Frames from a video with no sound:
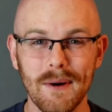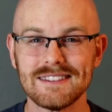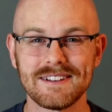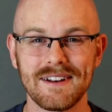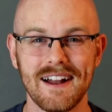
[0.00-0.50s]

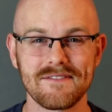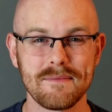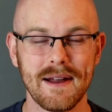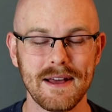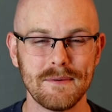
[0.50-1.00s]
What's going on
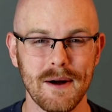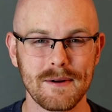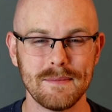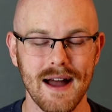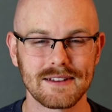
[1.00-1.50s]
everybody?
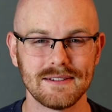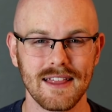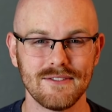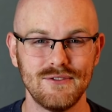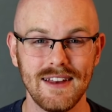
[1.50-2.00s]
Welcome back to
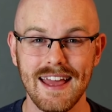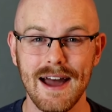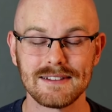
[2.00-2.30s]
another video.